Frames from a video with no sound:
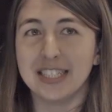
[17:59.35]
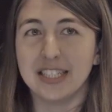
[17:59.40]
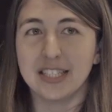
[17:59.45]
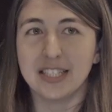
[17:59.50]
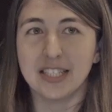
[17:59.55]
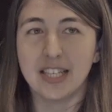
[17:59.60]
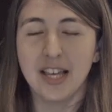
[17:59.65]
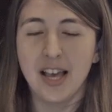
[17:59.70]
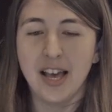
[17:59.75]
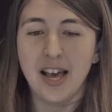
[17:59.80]

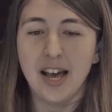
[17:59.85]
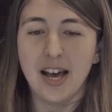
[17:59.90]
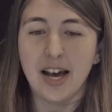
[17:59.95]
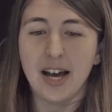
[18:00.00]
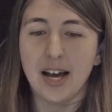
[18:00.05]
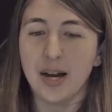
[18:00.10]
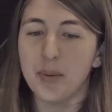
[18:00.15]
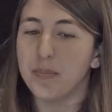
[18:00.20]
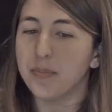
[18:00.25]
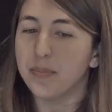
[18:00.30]
It's
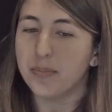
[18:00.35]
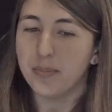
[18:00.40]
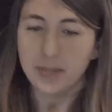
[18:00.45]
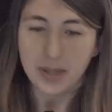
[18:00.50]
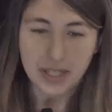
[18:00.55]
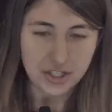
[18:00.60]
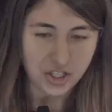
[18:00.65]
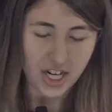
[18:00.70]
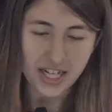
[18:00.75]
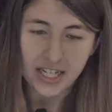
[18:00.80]

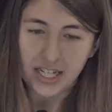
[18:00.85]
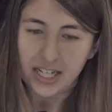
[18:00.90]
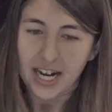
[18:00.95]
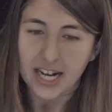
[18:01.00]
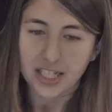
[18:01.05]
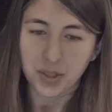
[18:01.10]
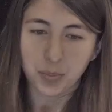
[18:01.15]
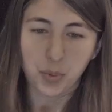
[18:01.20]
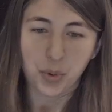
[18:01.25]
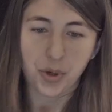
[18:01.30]
a Shiny
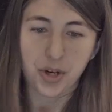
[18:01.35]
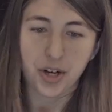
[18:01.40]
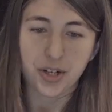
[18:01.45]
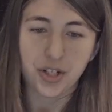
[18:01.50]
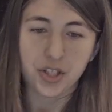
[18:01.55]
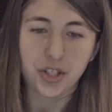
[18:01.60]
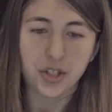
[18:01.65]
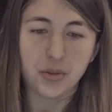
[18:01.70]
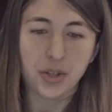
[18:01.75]
dashboard.